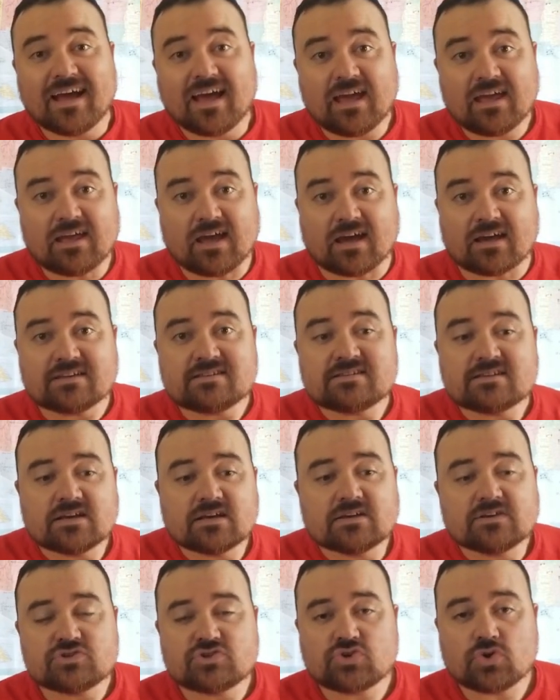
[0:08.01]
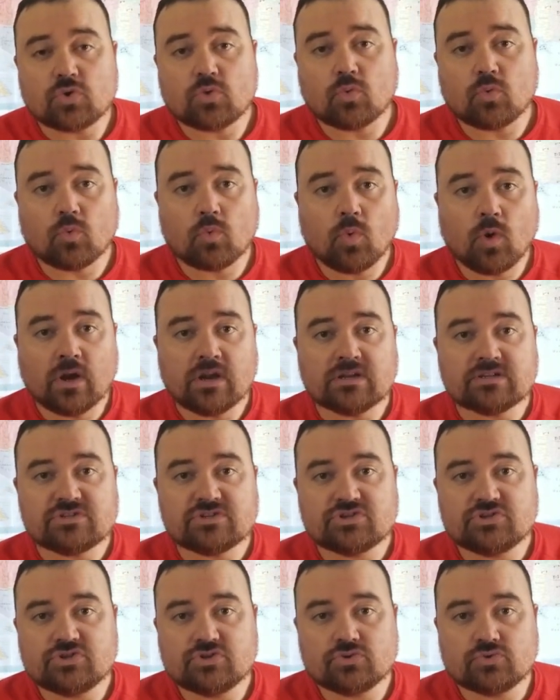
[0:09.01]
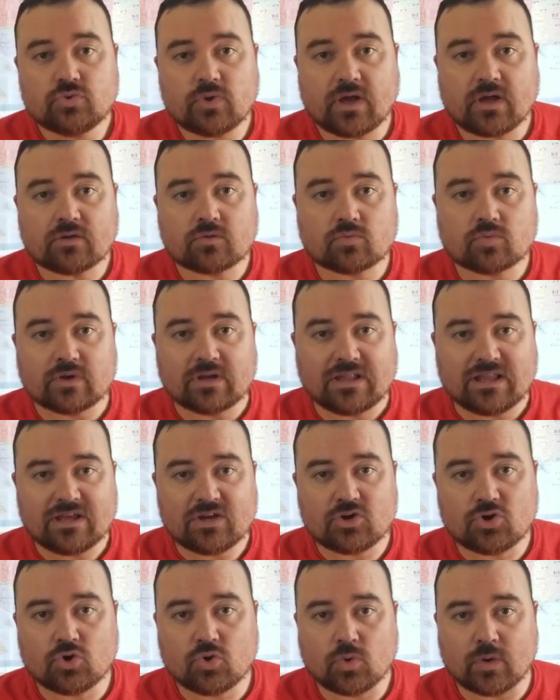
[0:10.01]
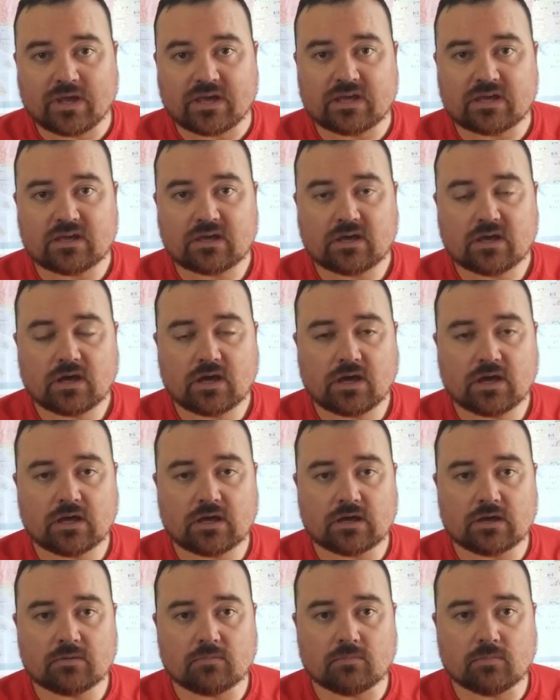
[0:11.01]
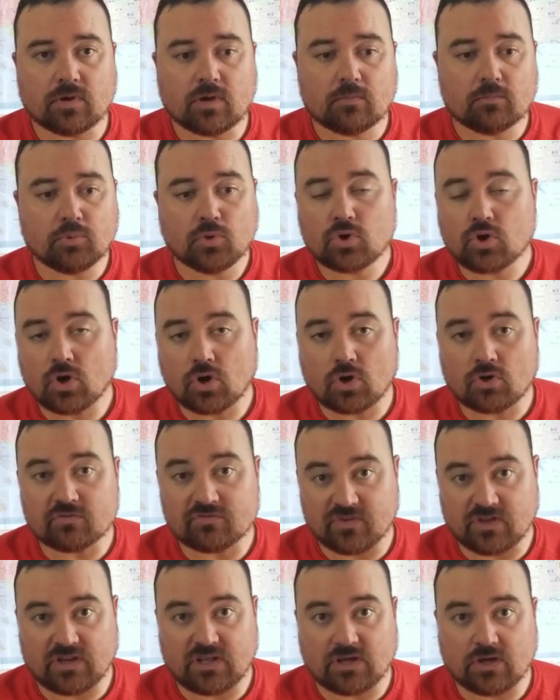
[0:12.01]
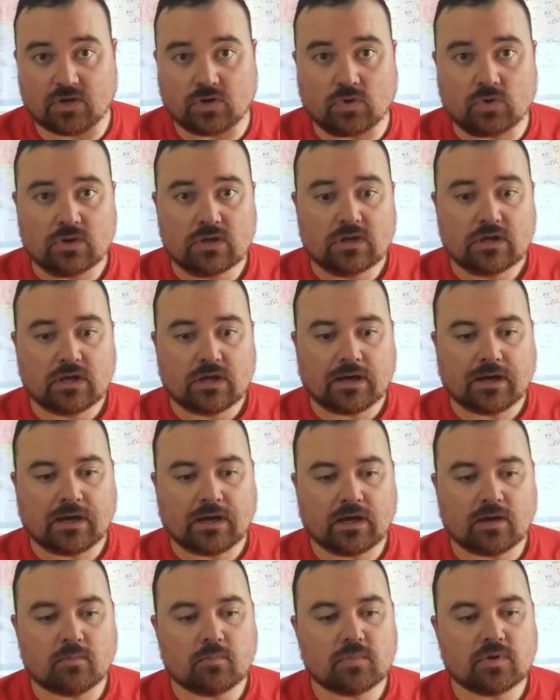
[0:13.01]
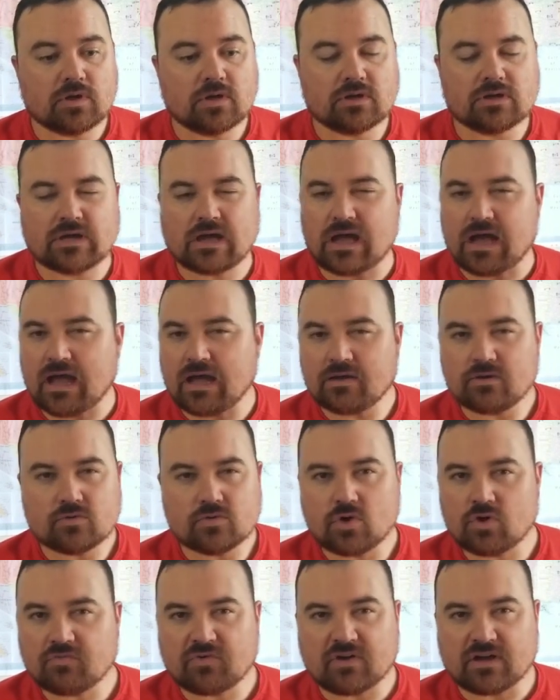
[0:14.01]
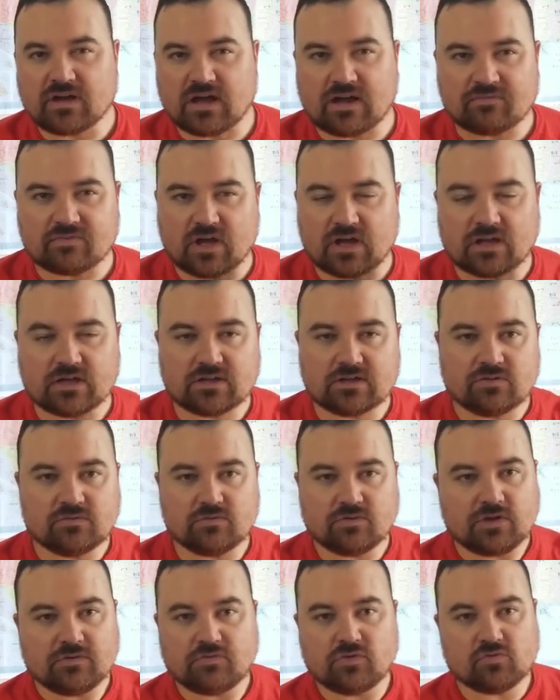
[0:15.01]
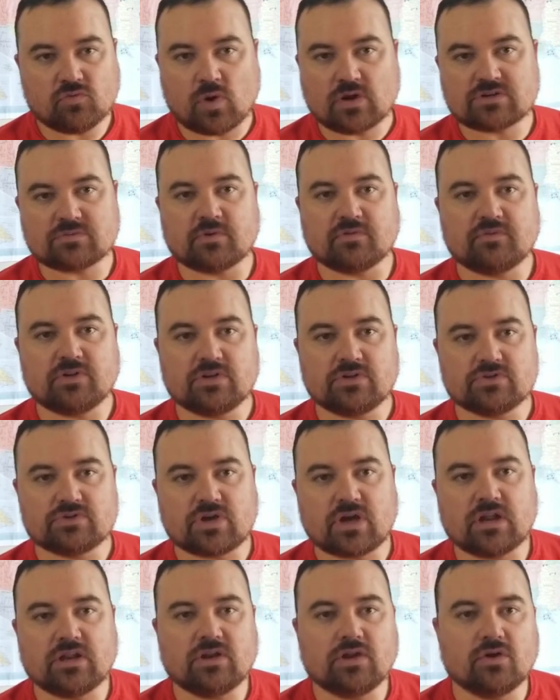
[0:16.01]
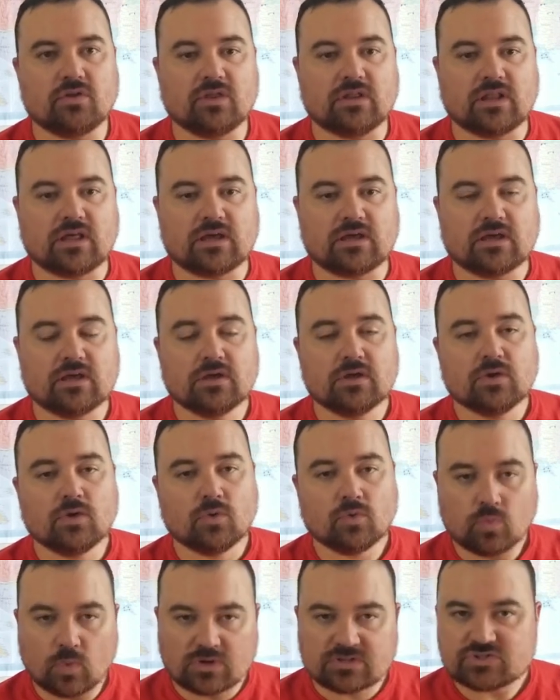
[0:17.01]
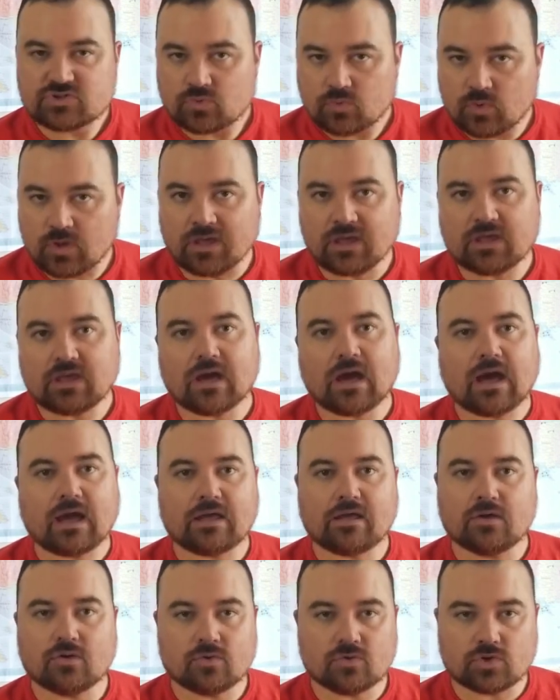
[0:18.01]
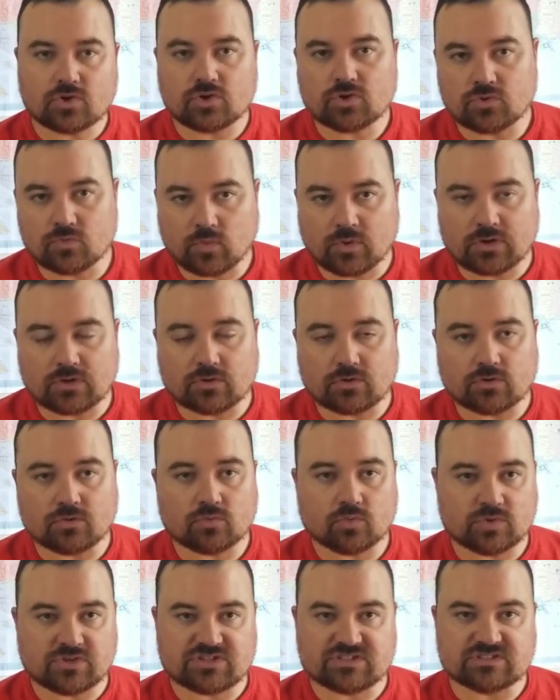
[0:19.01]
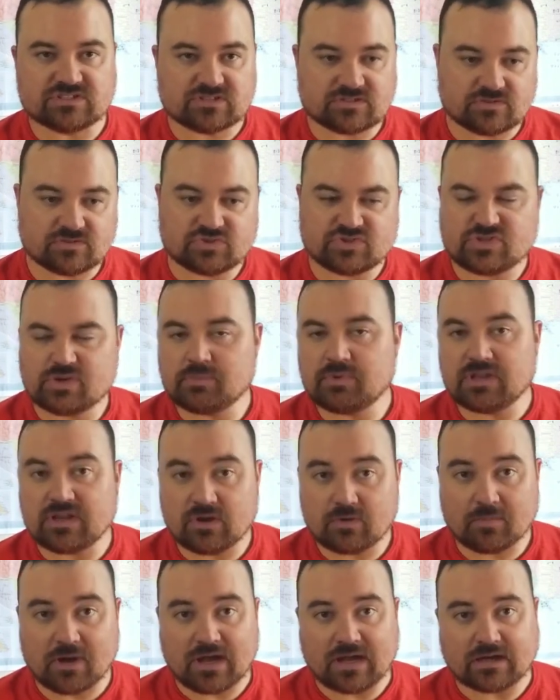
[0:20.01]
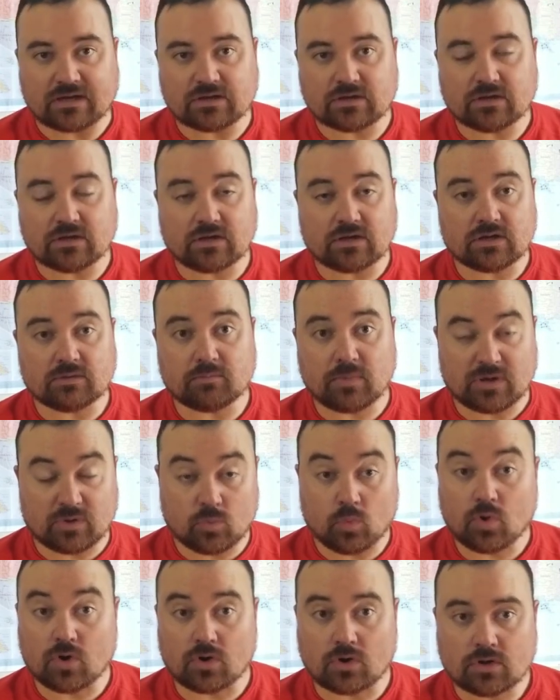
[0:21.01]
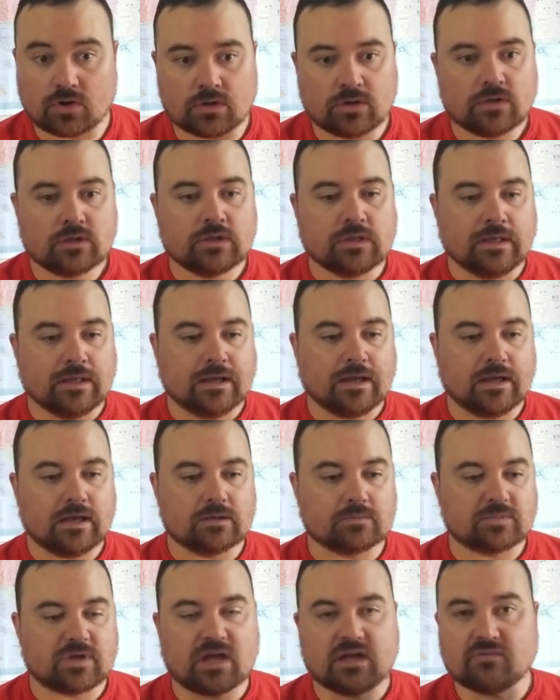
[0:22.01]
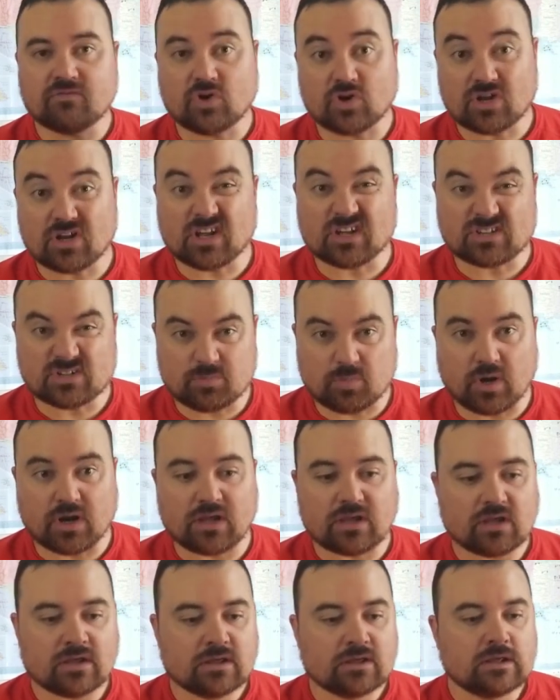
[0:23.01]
Hey guys, so wanted to do a really quick book haul video. I don't know if I've kind of, if you've watched my videos, you kind of know that like once a week I go to Goodwill, which is semi near my my work, kind of on a lunch break,